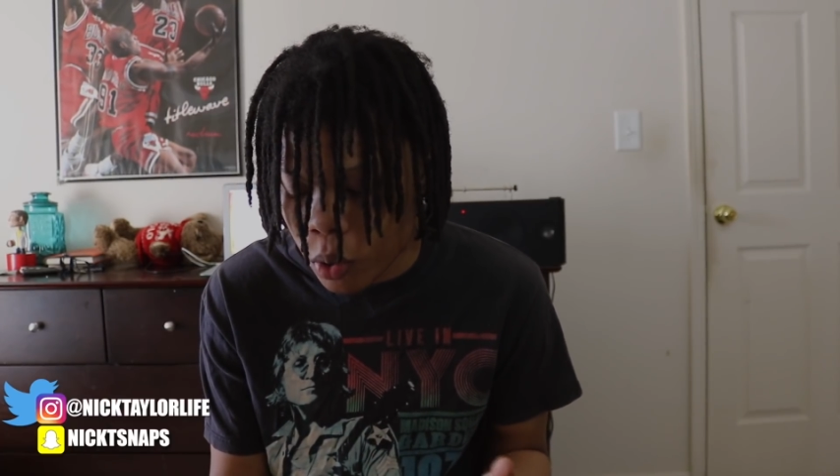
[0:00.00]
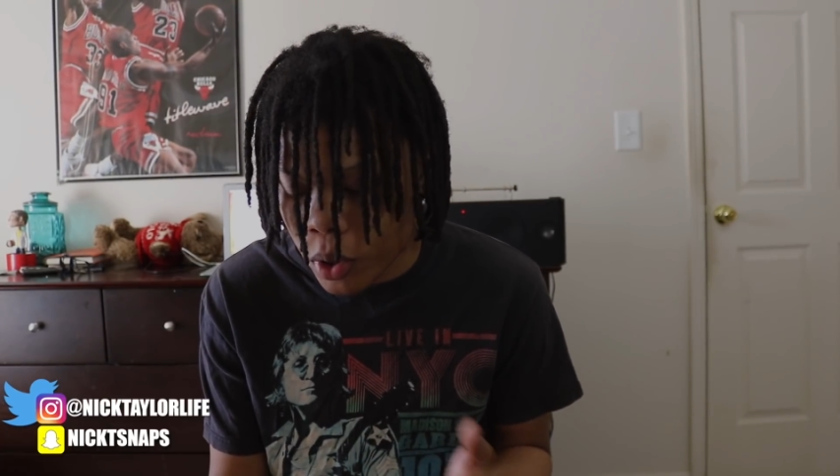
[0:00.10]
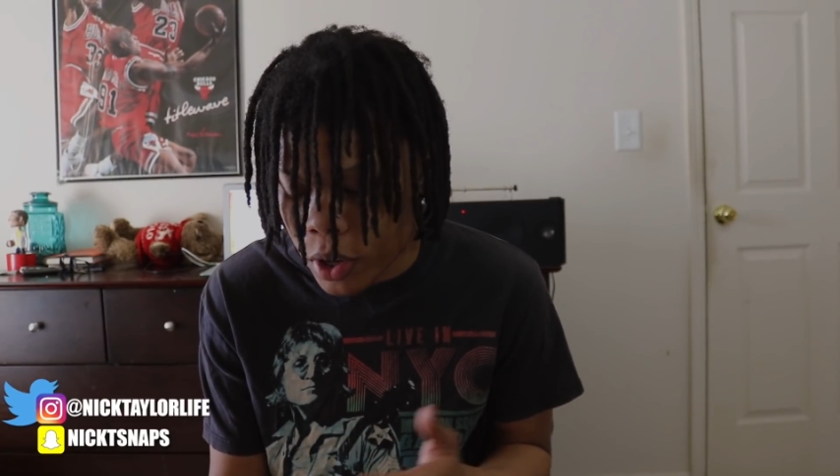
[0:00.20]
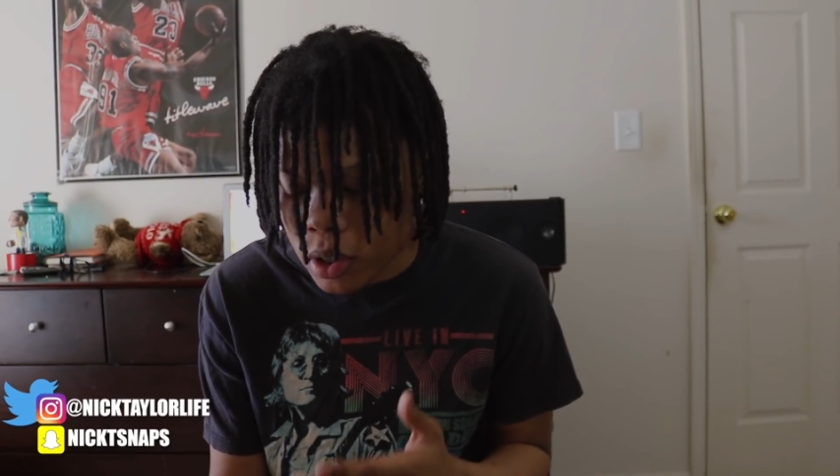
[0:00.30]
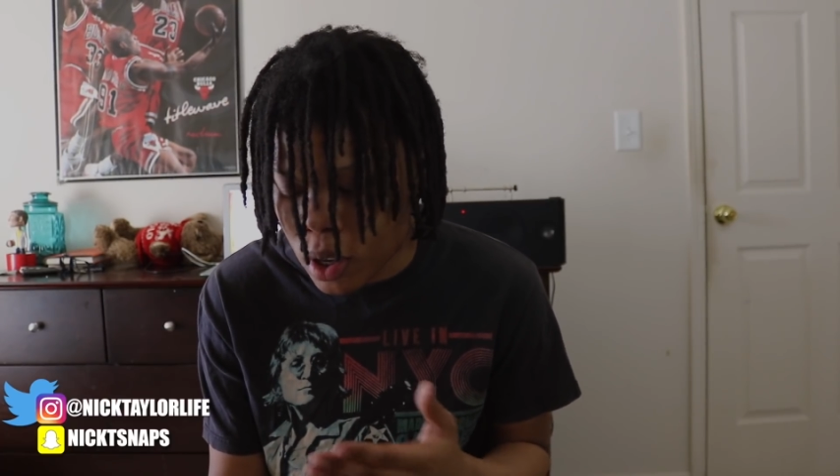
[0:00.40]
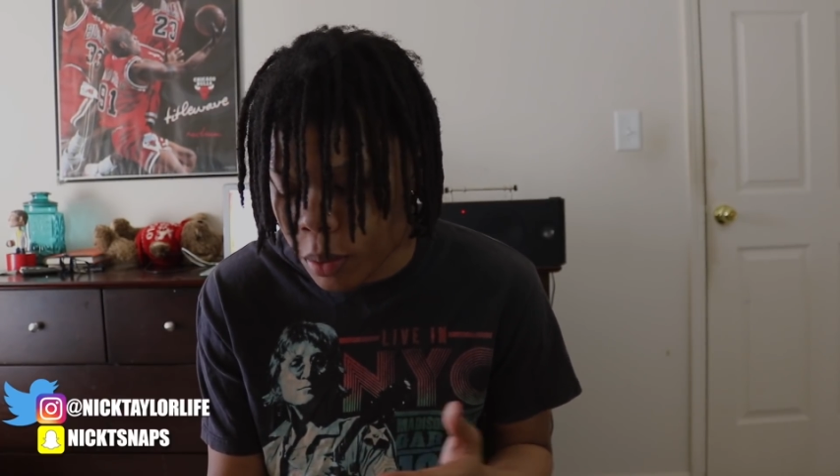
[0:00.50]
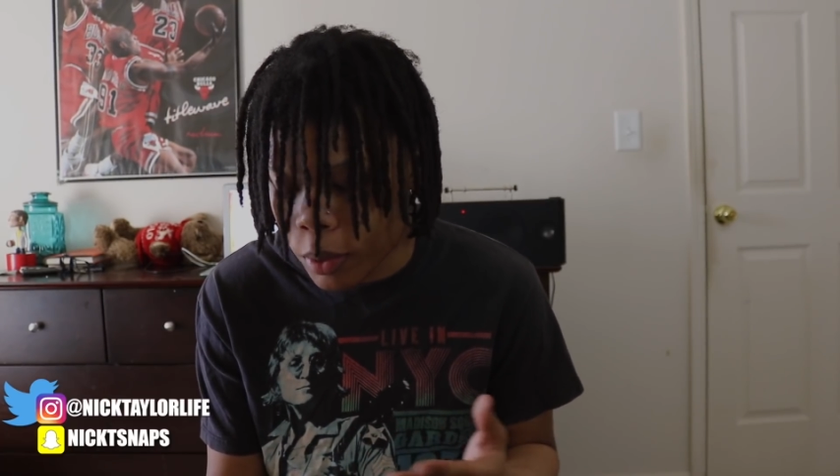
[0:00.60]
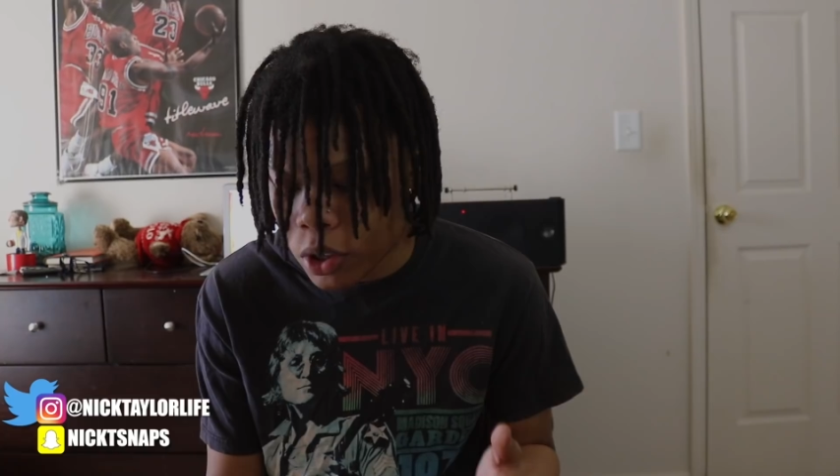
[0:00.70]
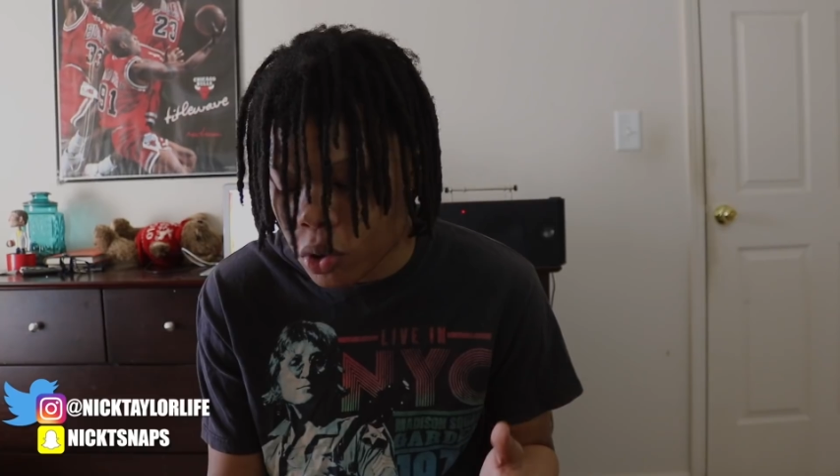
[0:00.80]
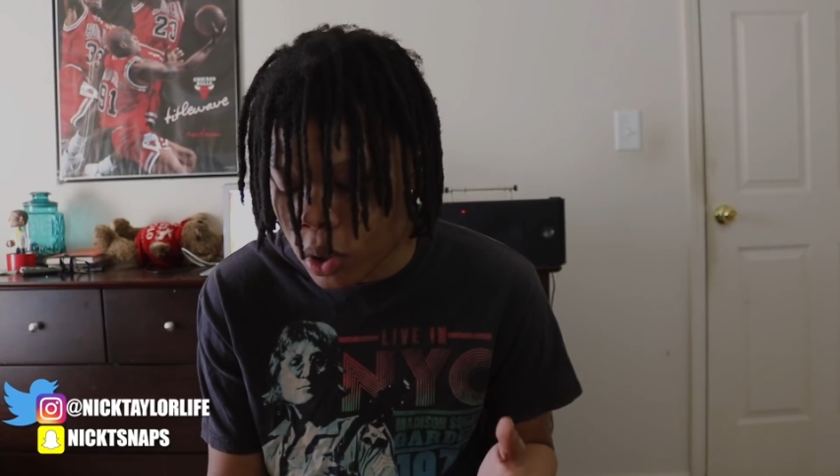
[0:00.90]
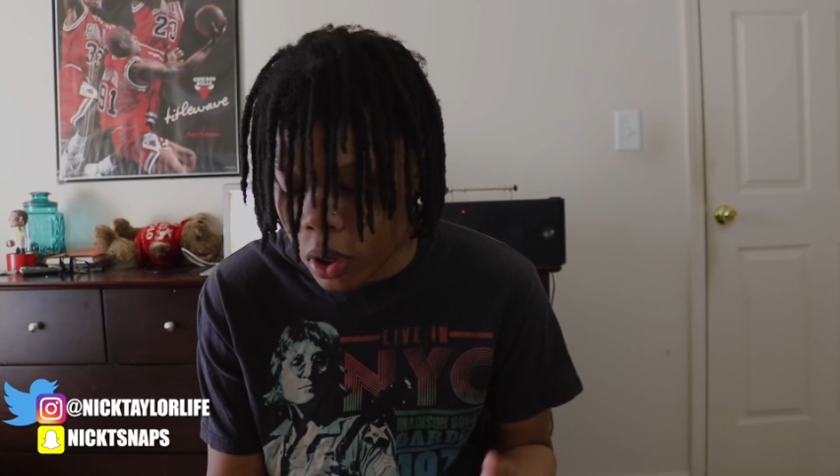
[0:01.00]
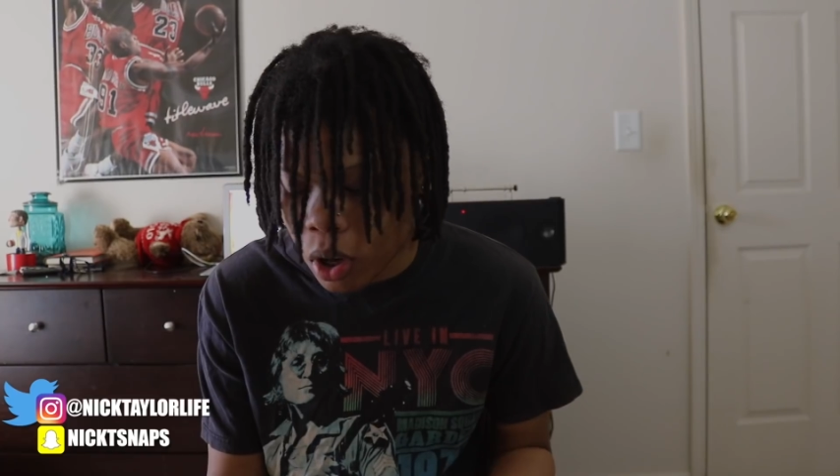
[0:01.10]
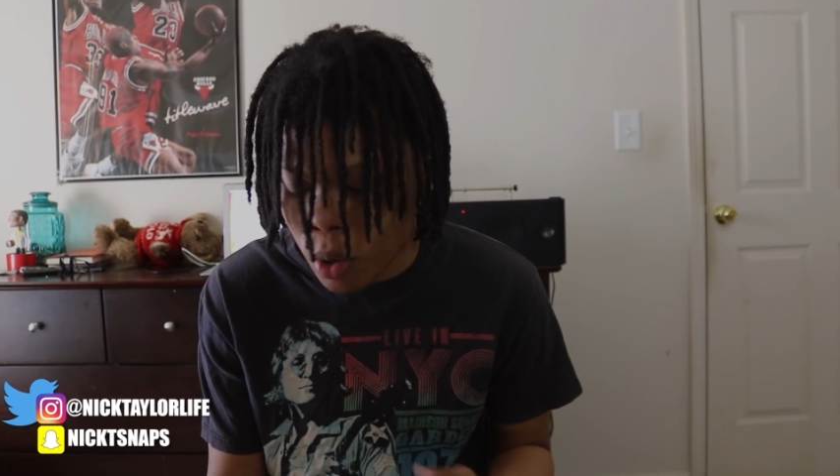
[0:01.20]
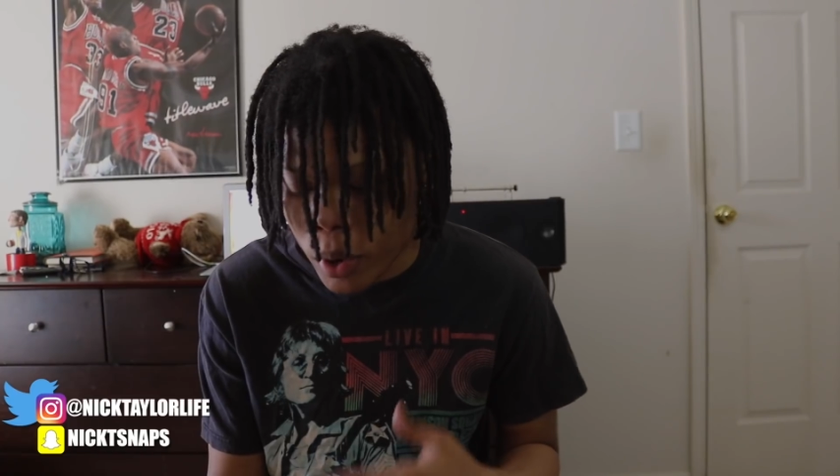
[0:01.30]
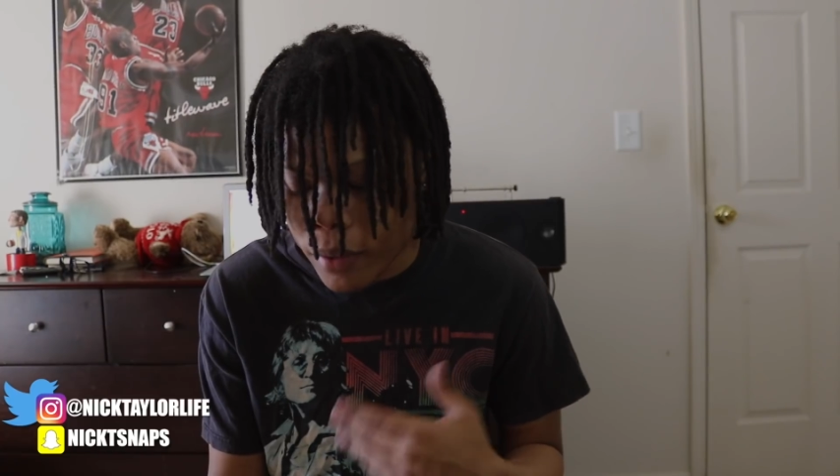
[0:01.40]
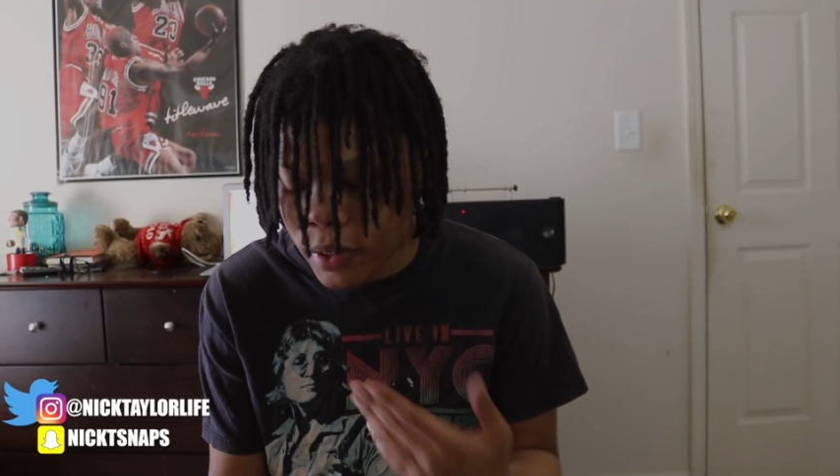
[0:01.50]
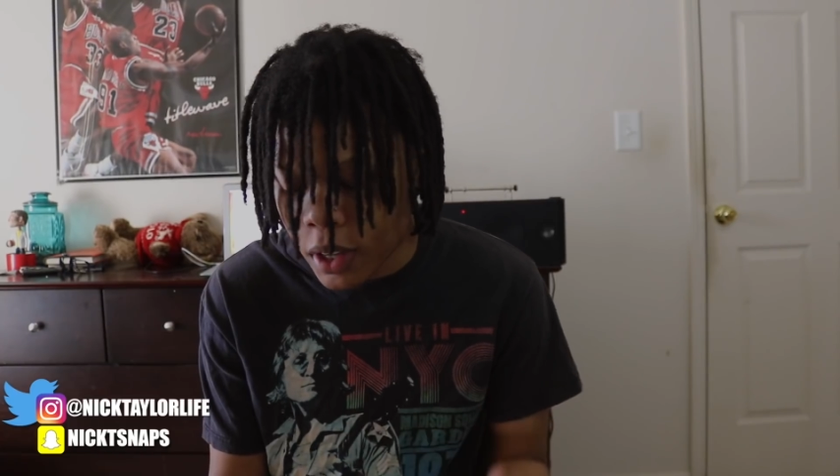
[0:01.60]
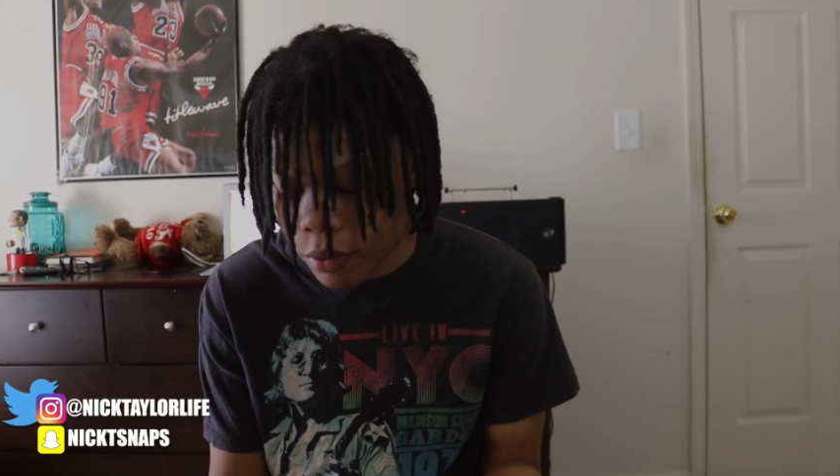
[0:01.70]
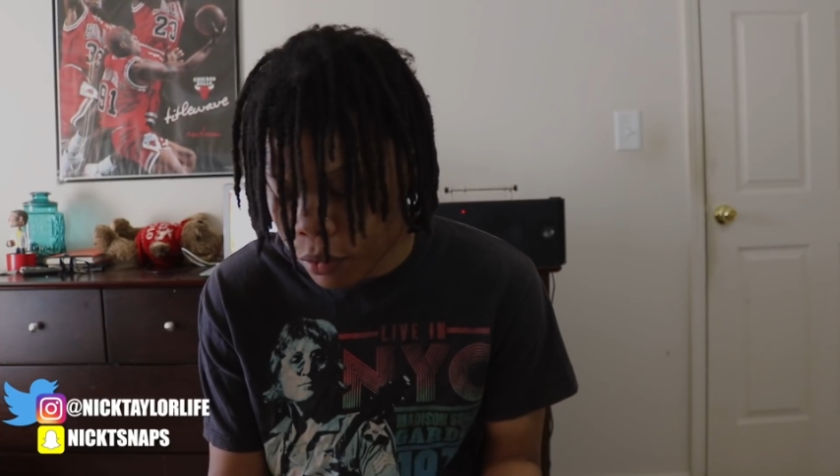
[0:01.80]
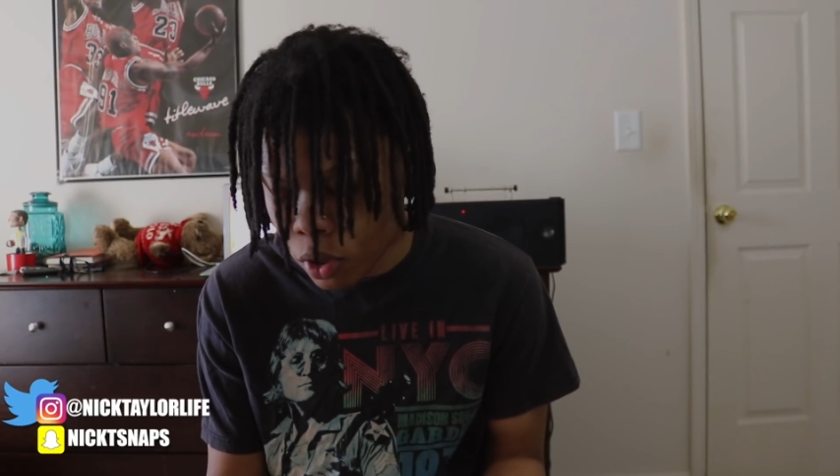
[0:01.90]
Well, here's another place you can go where
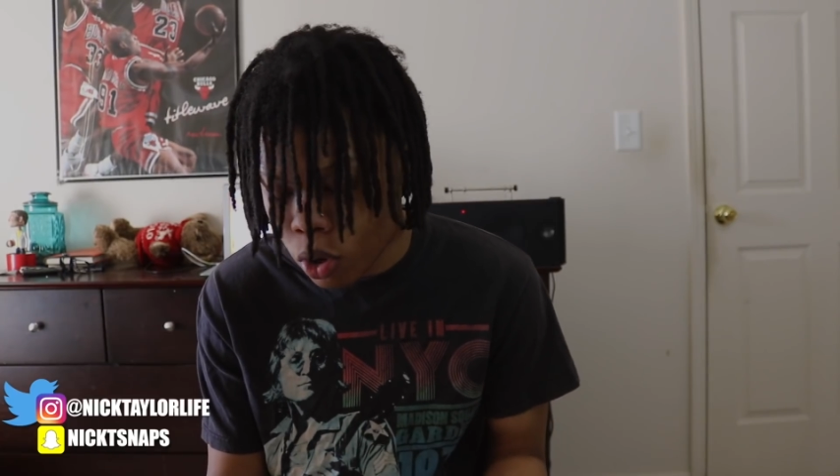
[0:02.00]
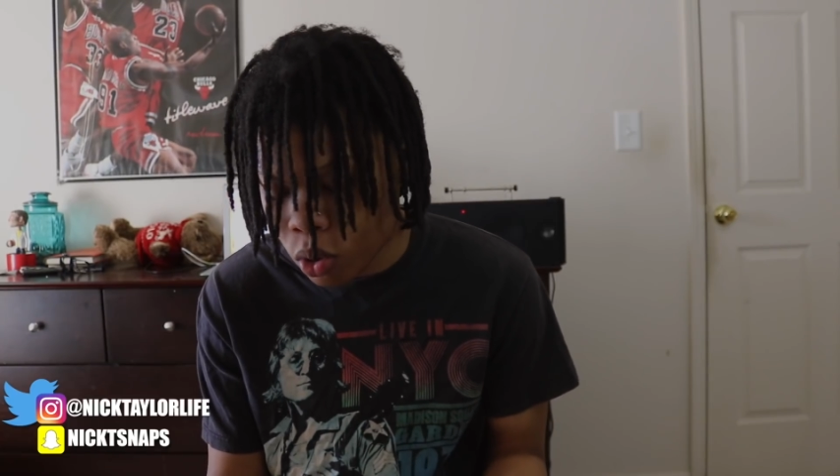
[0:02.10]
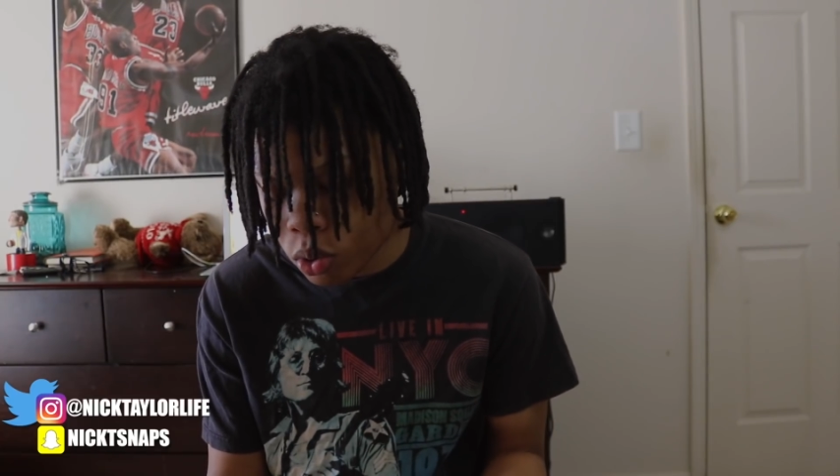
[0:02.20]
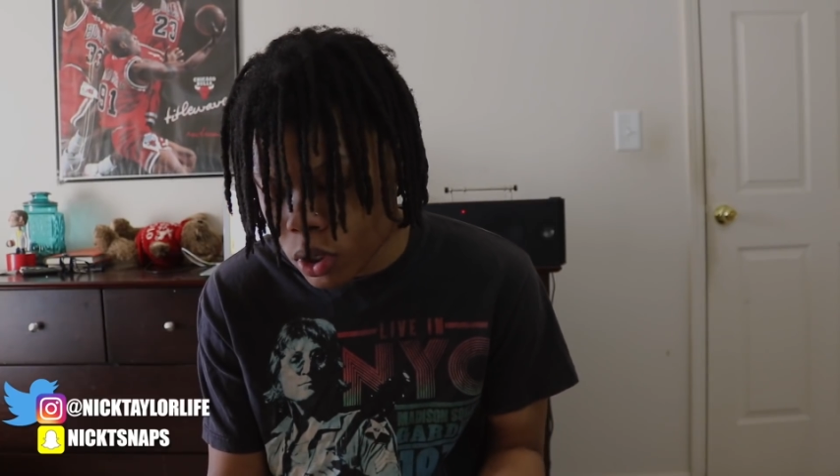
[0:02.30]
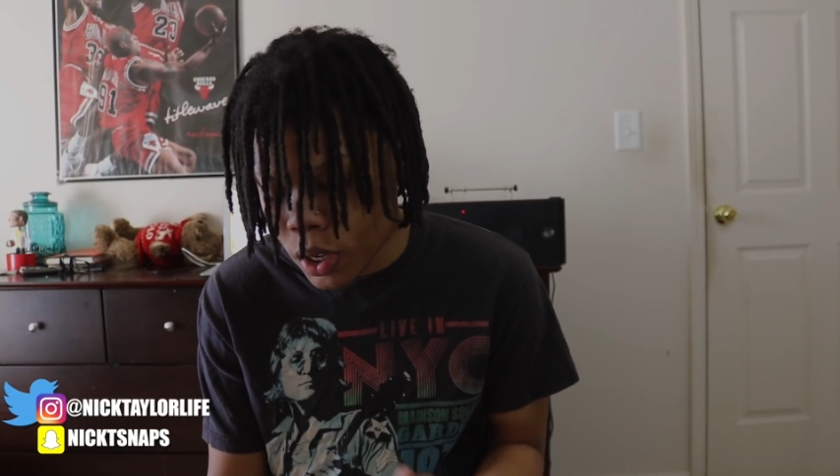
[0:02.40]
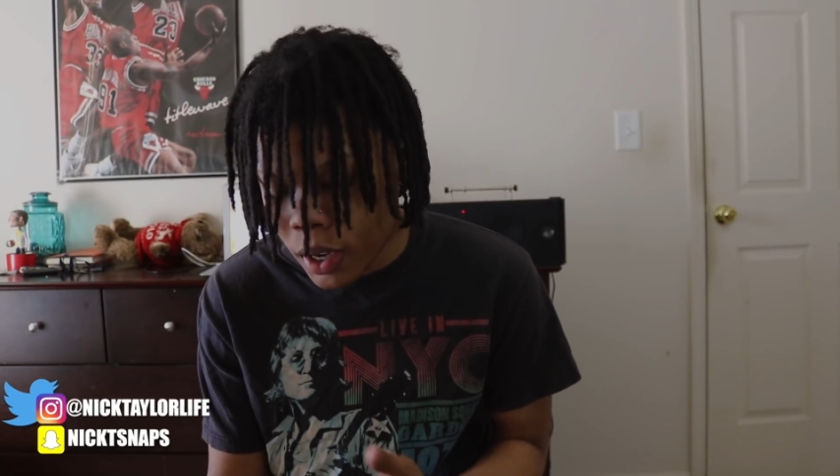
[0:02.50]
everything flows.